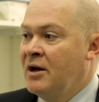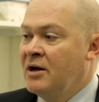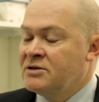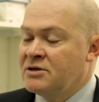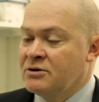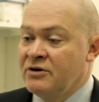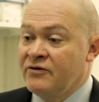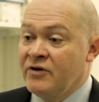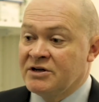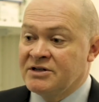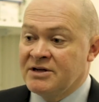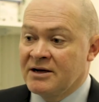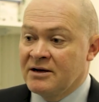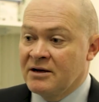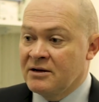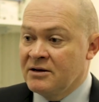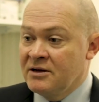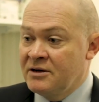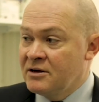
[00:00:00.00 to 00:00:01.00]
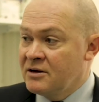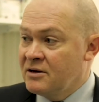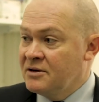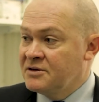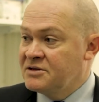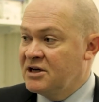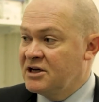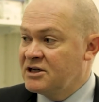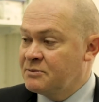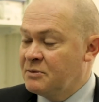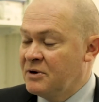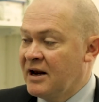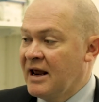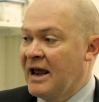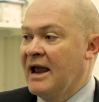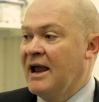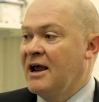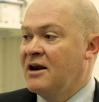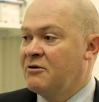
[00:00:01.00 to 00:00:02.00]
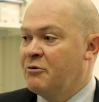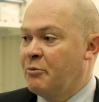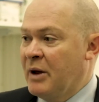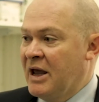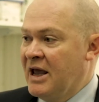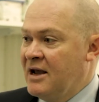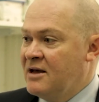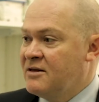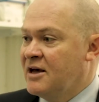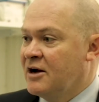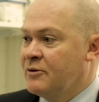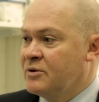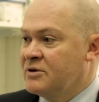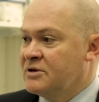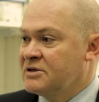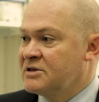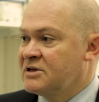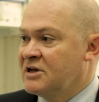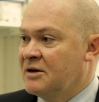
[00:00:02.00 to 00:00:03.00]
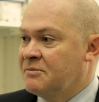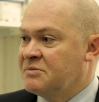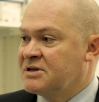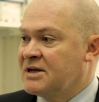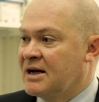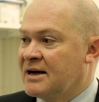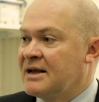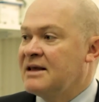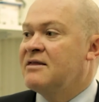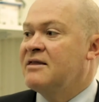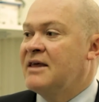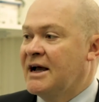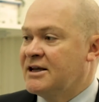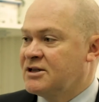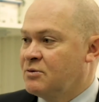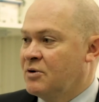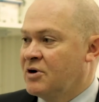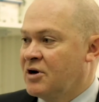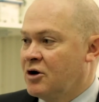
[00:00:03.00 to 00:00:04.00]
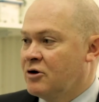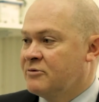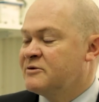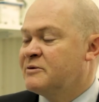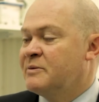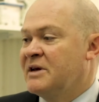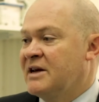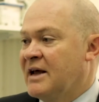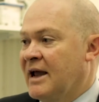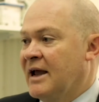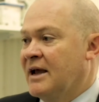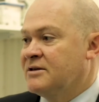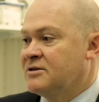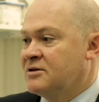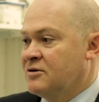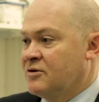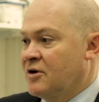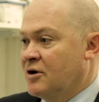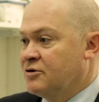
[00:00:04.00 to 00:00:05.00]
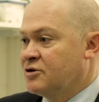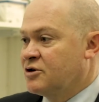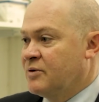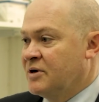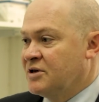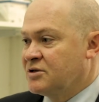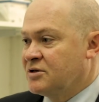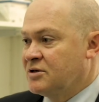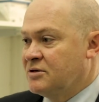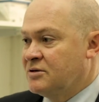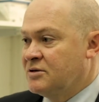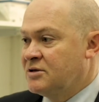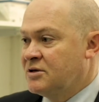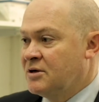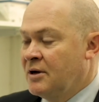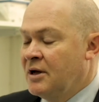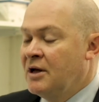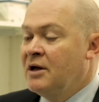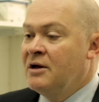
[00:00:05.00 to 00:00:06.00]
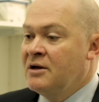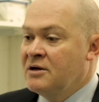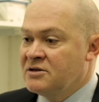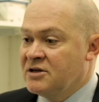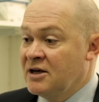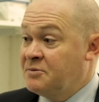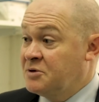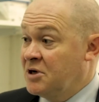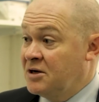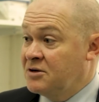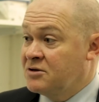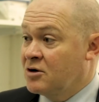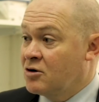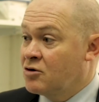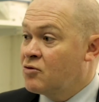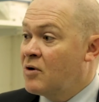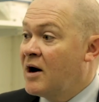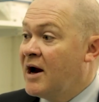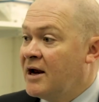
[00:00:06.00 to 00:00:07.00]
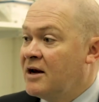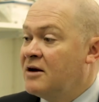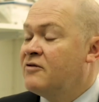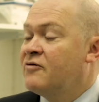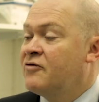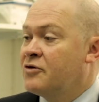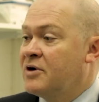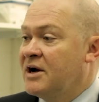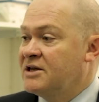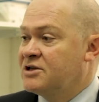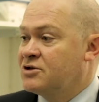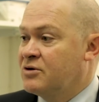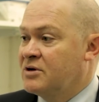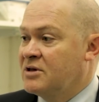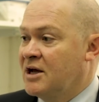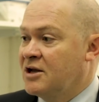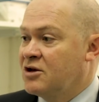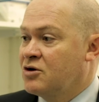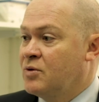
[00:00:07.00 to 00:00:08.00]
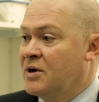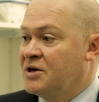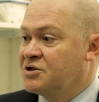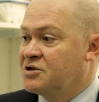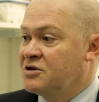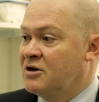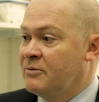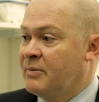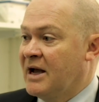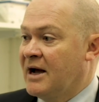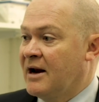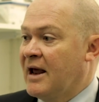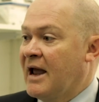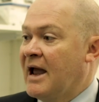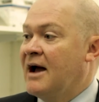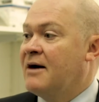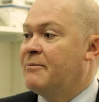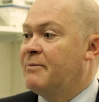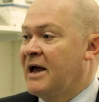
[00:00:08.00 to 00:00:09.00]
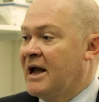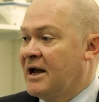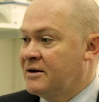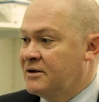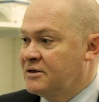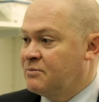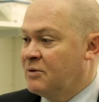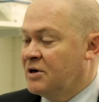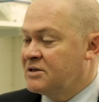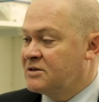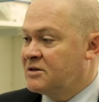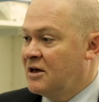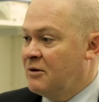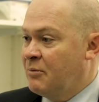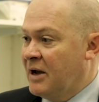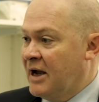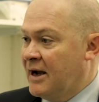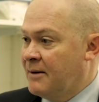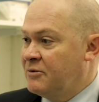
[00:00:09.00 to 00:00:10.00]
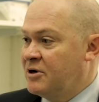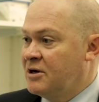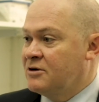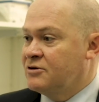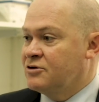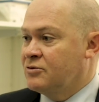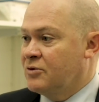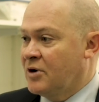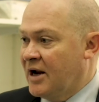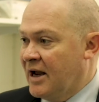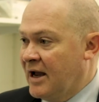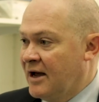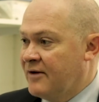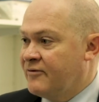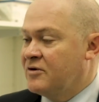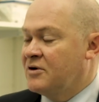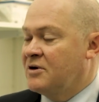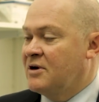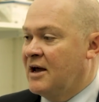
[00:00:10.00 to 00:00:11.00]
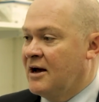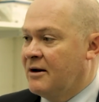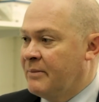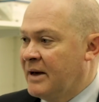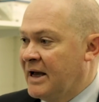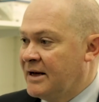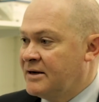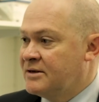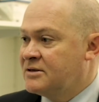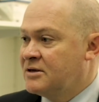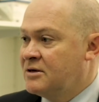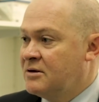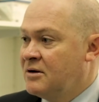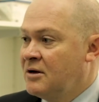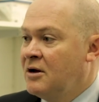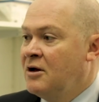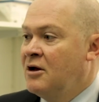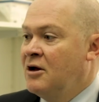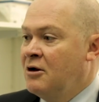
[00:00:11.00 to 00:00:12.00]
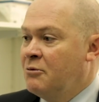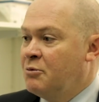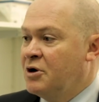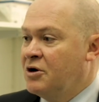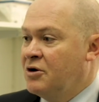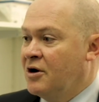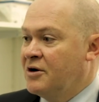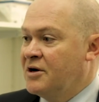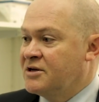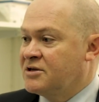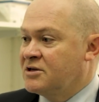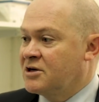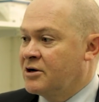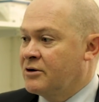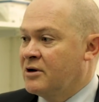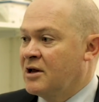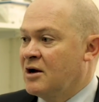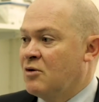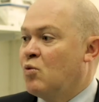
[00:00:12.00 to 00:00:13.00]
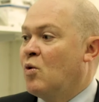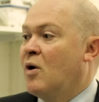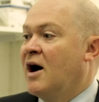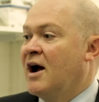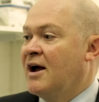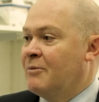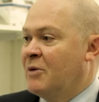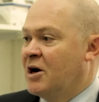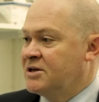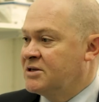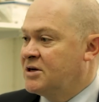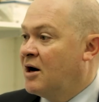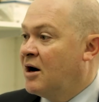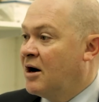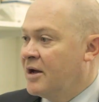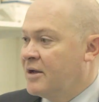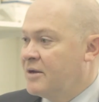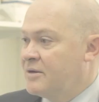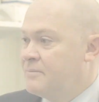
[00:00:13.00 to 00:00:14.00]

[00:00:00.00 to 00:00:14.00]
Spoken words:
So if I take a clinical assessment and pair that with a sleep study, that's what helps me to answer those questions. Sleep studies are great for answering that question about how bad is my sleep apnea, do I have it, how bad is it, but not necessarily why am I tired.